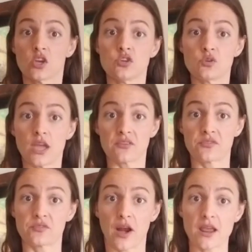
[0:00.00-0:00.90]
You can
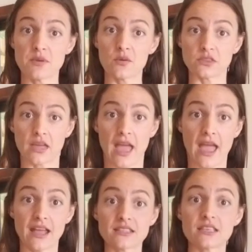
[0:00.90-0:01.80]
frame it with the
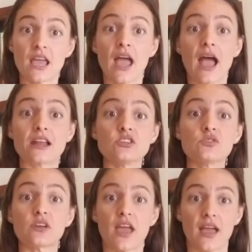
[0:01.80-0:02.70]
hands and
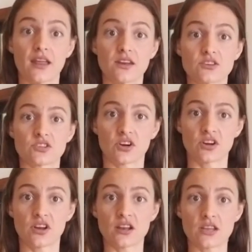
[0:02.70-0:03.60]
you can
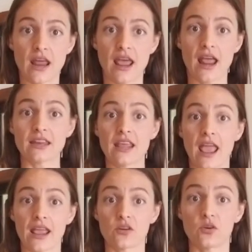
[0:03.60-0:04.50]
turn at
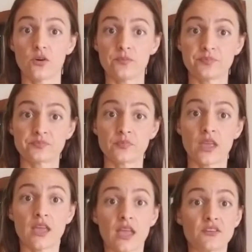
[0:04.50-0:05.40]
any angle.
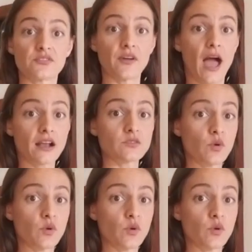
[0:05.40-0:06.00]
In fact,